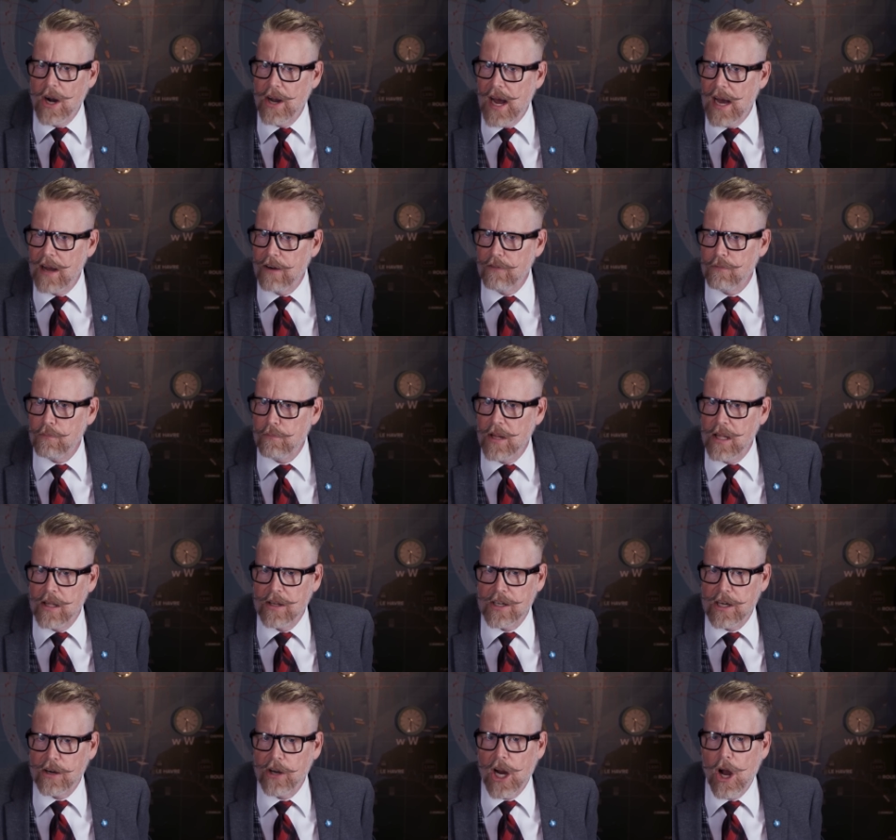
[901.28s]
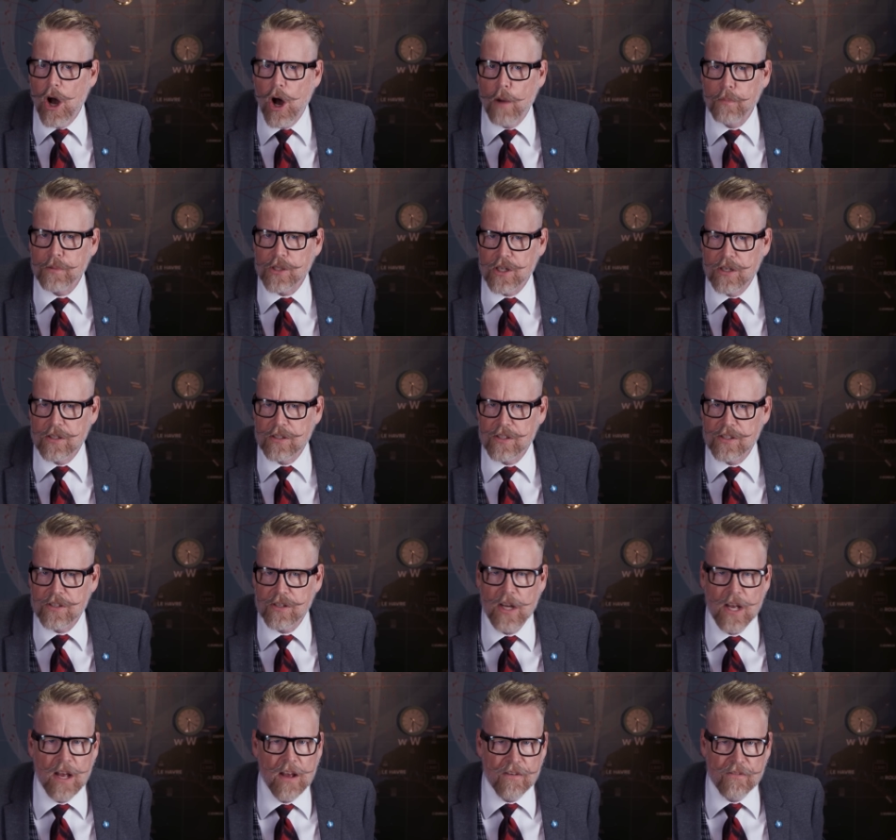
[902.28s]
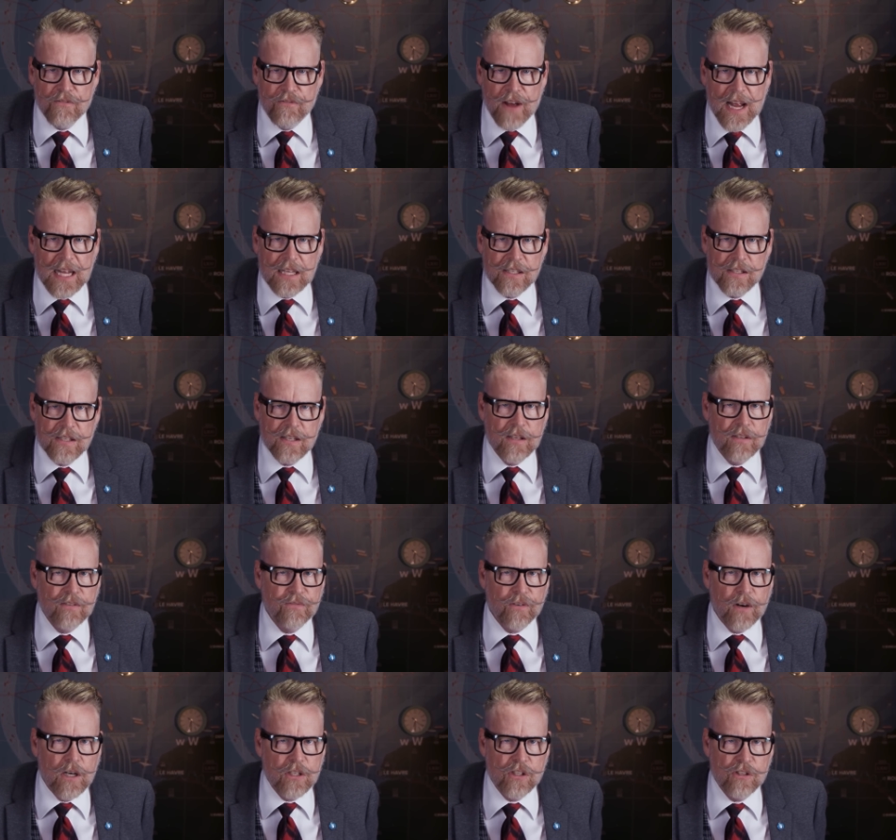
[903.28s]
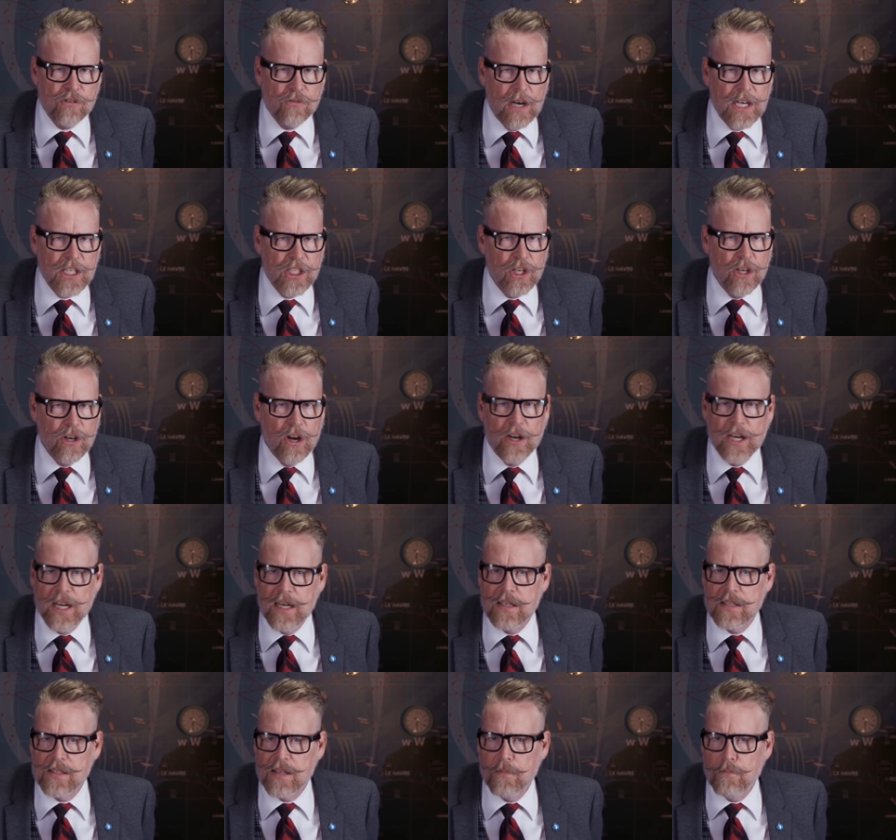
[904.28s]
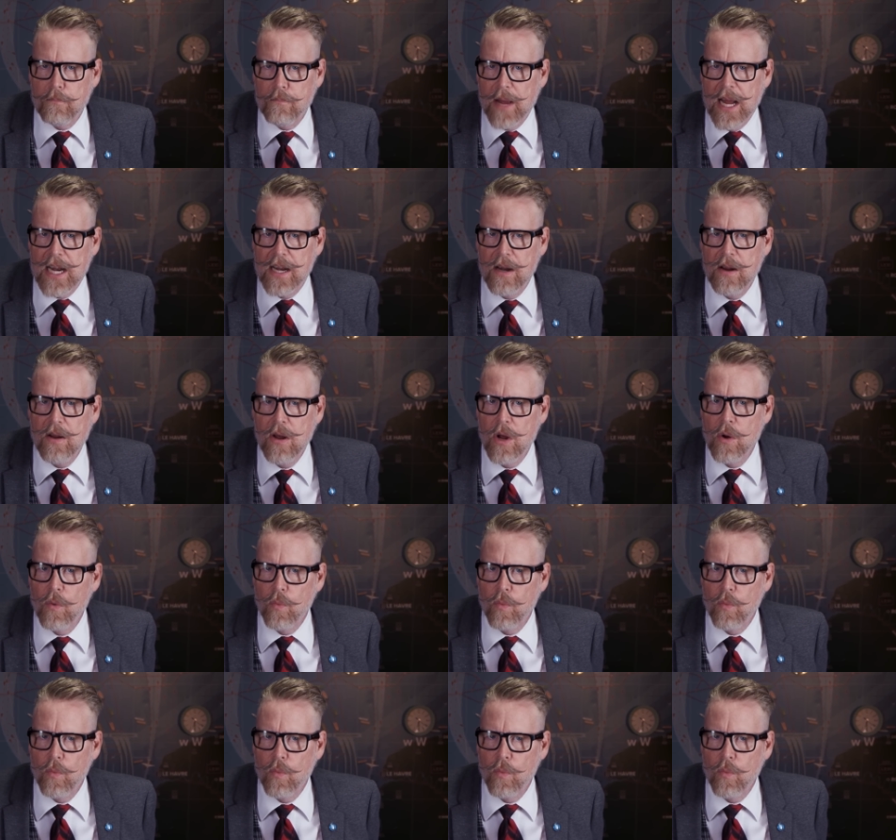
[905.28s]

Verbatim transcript: run out of military options vents its frustration on innocent men,